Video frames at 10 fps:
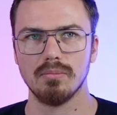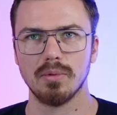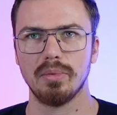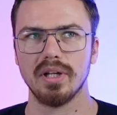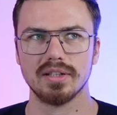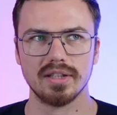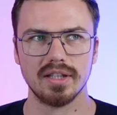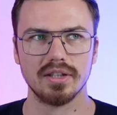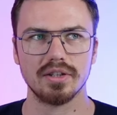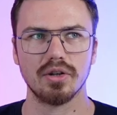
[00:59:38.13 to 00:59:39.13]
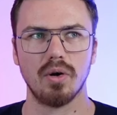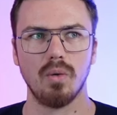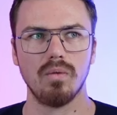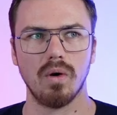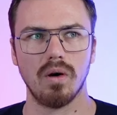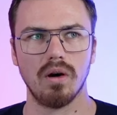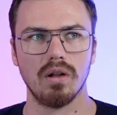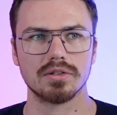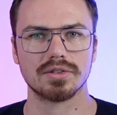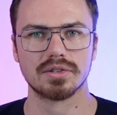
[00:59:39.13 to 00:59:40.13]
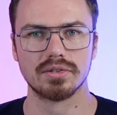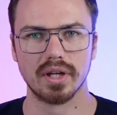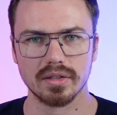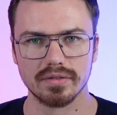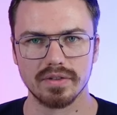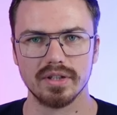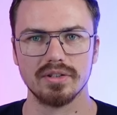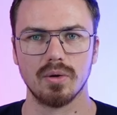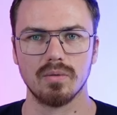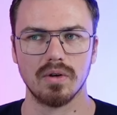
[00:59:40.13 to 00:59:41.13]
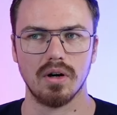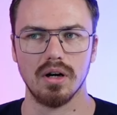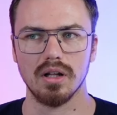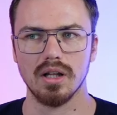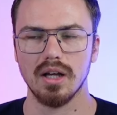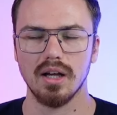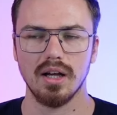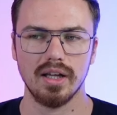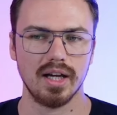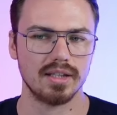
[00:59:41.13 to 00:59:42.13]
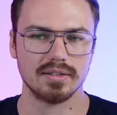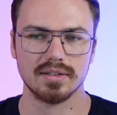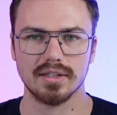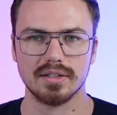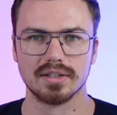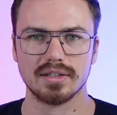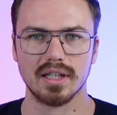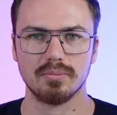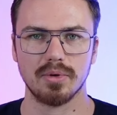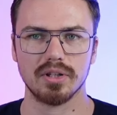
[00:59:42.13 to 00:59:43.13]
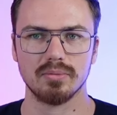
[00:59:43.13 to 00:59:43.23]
mobility, your overall strength, and your overall, just like body